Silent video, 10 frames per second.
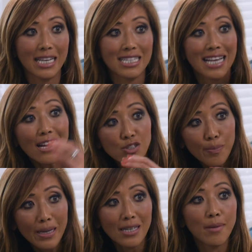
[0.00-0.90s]

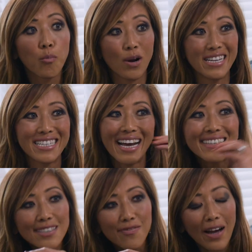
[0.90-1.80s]
exacerbated and more
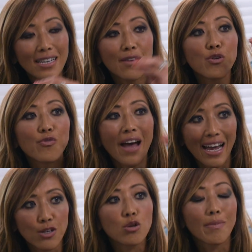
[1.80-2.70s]
intensified if you've
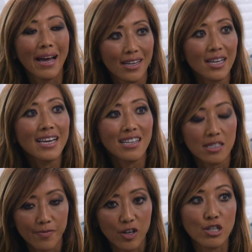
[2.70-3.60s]
had traumatic
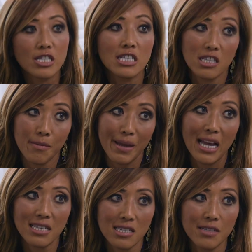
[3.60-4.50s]
experiences in the
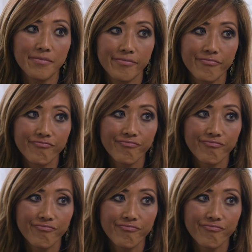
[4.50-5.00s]
past. And